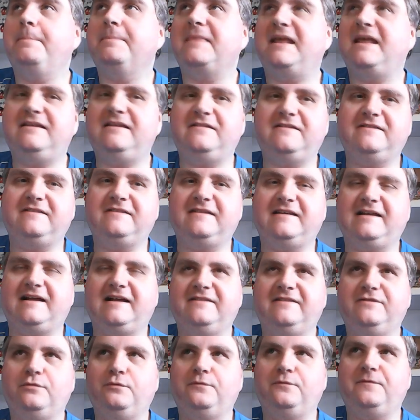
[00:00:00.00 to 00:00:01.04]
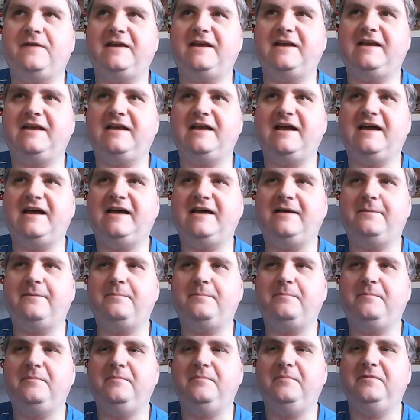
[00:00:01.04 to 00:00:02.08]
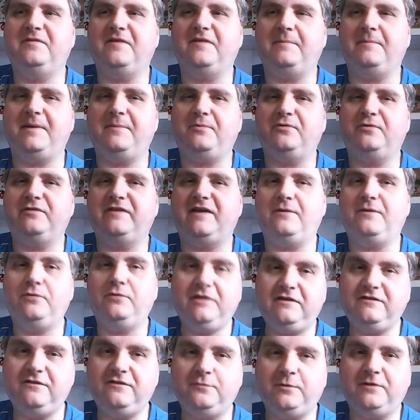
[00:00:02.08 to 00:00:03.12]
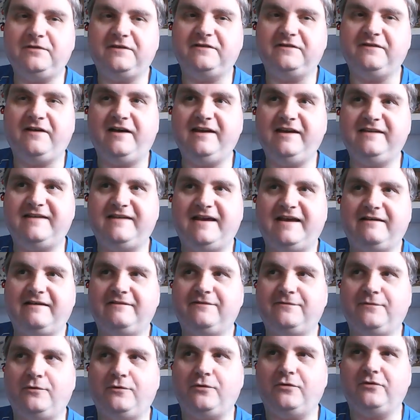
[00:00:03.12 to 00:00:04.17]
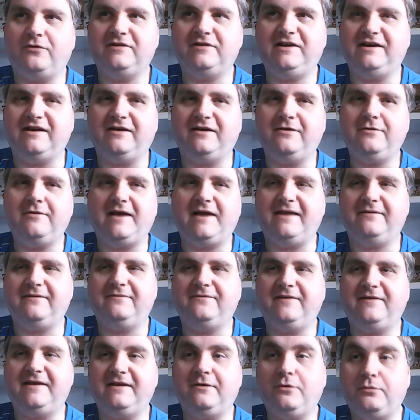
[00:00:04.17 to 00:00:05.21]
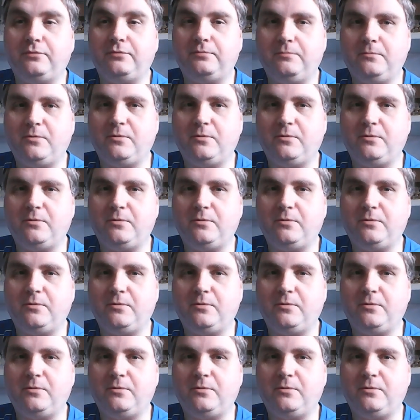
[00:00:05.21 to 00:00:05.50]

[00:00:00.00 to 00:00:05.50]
This is that sort of thing. Some people say, well, this is what the side deck's for, and think, oh,